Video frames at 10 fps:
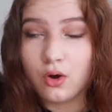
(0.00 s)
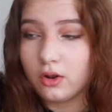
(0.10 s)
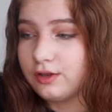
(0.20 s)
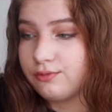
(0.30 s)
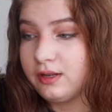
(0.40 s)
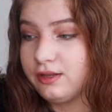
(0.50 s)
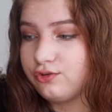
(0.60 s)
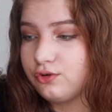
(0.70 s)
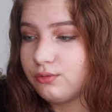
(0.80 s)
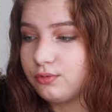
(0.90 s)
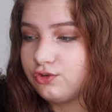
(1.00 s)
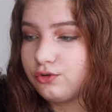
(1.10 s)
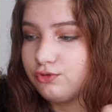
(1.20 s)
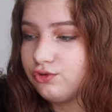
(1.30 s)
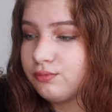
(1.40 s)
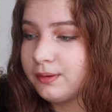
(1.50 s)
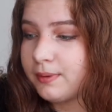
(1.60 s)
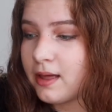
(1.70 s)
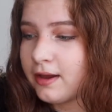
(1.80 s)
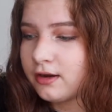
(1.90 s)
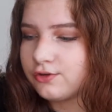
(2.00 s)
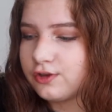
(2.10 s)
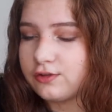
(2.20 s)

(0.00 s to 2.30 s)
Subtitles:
All it really took was some jewelry pliers